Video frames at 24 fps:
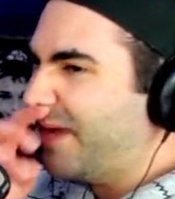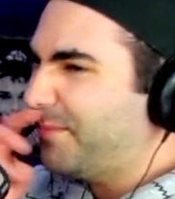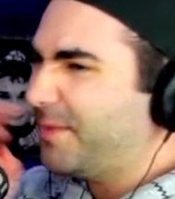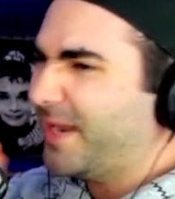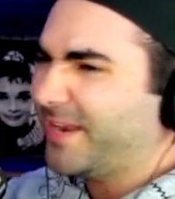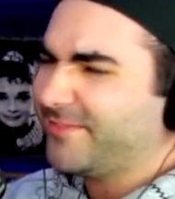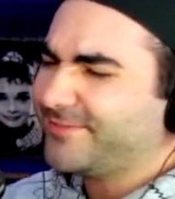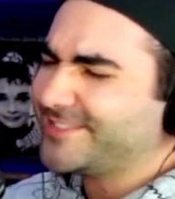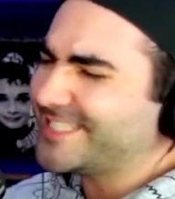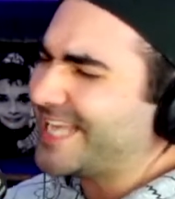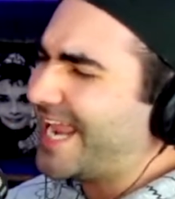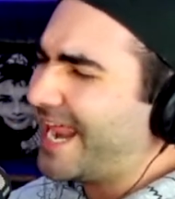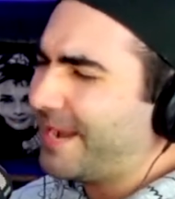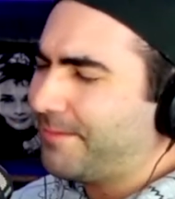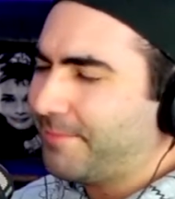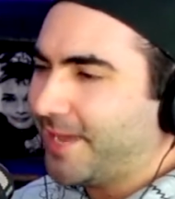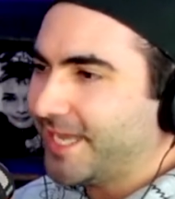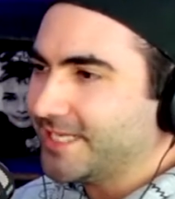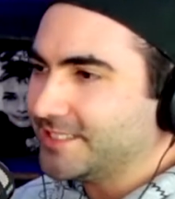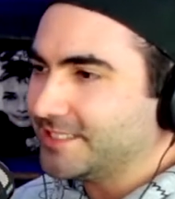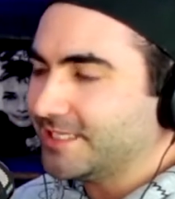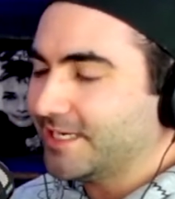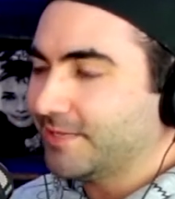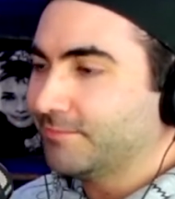But if it's an
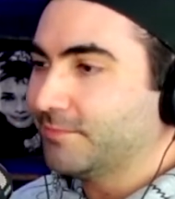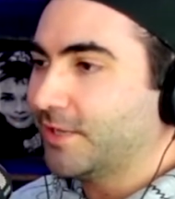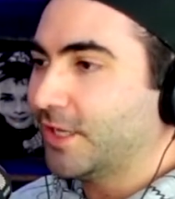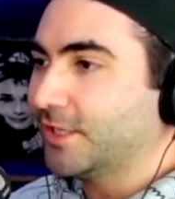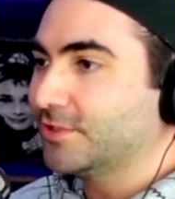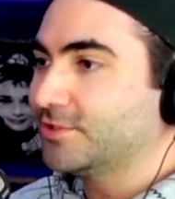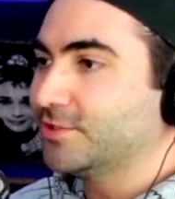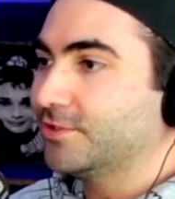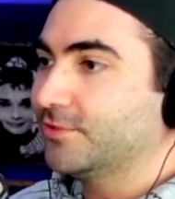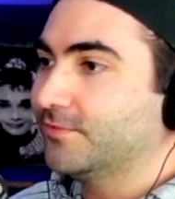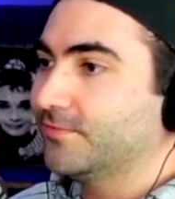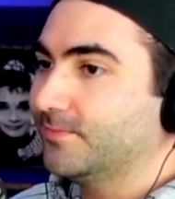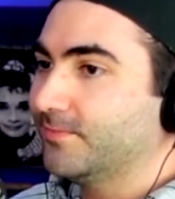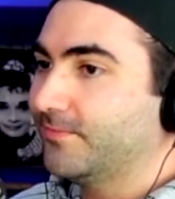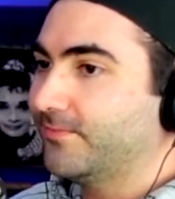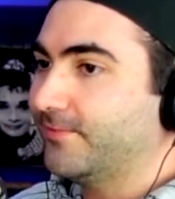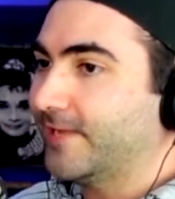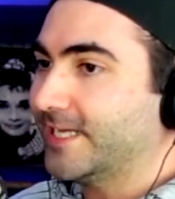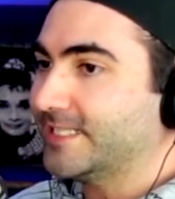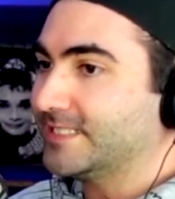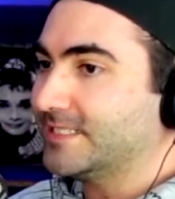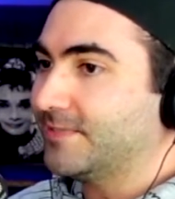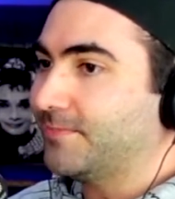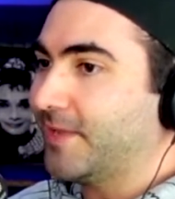animation, I'm not too
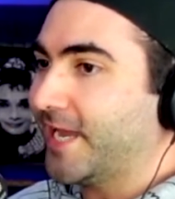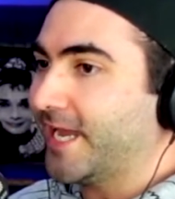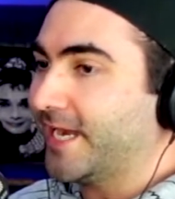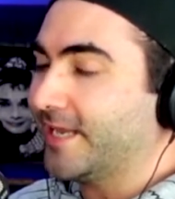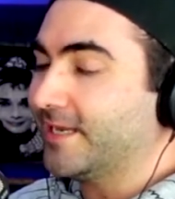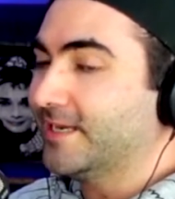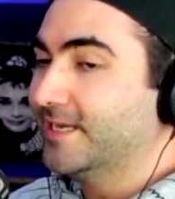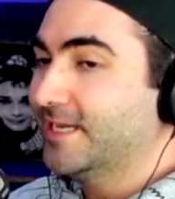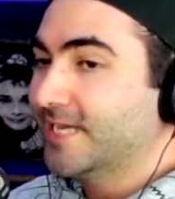fussed about it.